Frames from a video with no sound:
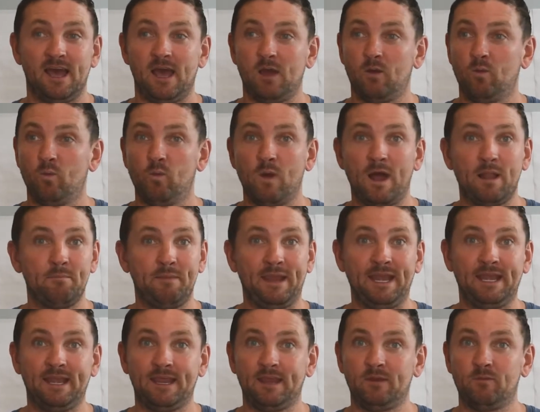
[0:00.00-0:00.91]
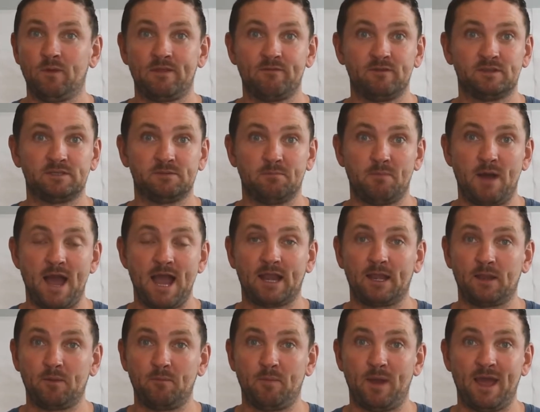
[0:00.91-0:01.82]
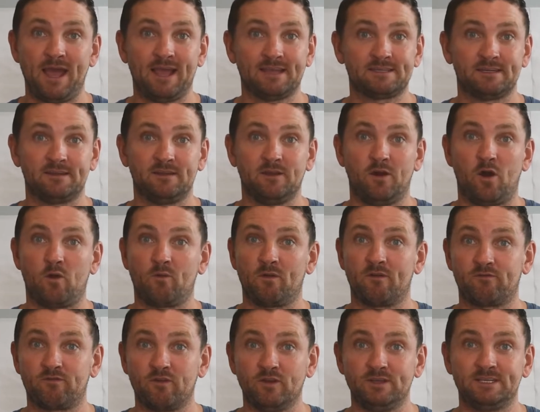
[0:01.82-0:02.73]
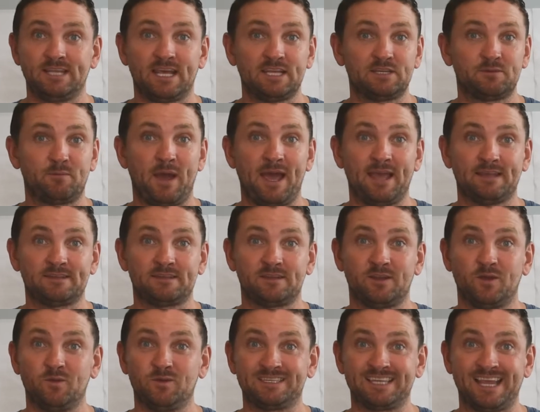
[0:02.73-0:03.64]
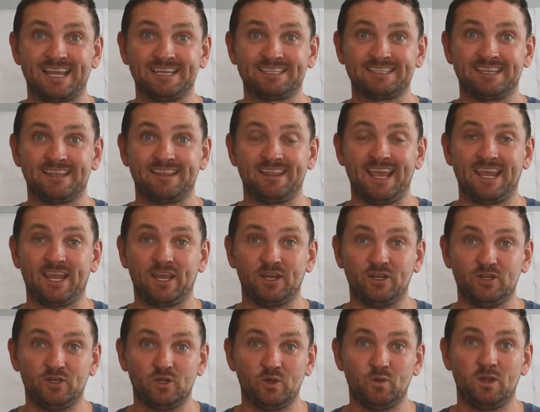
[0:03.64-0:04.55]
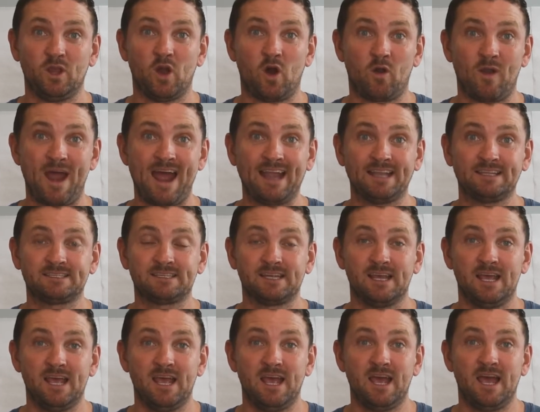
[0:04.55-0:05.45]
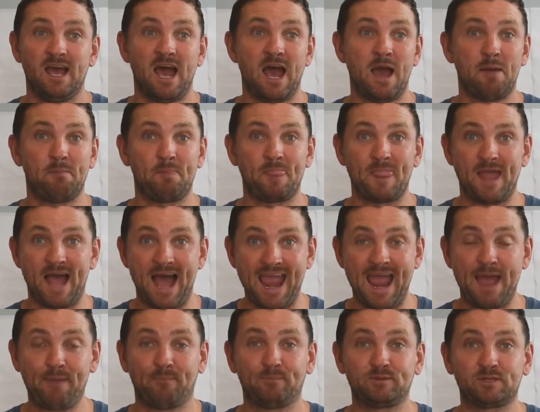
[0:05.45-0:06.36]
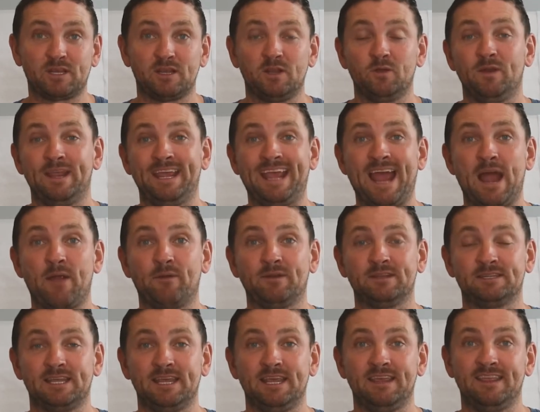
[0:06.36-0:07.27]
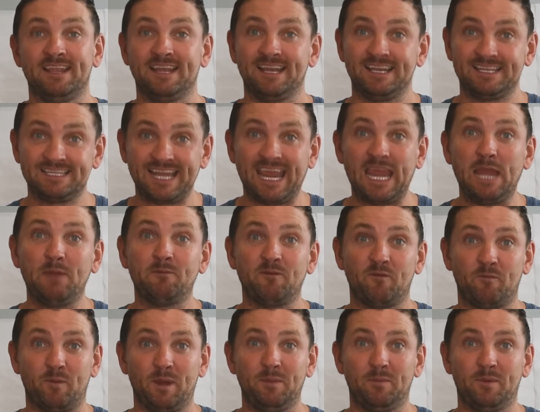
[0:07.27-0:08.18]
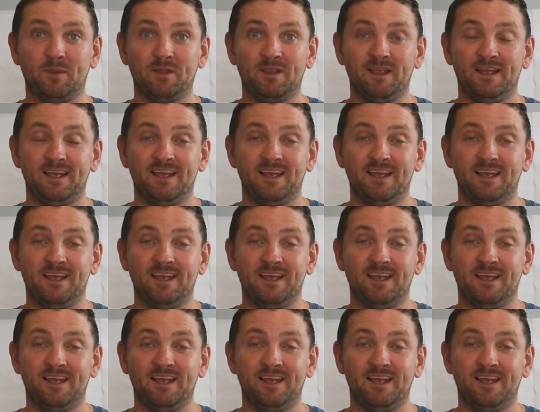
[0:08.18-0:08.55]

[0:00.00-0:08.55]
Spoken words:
well-meaning, whether it's a marketing person or a front desk person who says that they can do your ads. I absolutely guarantee that a team of people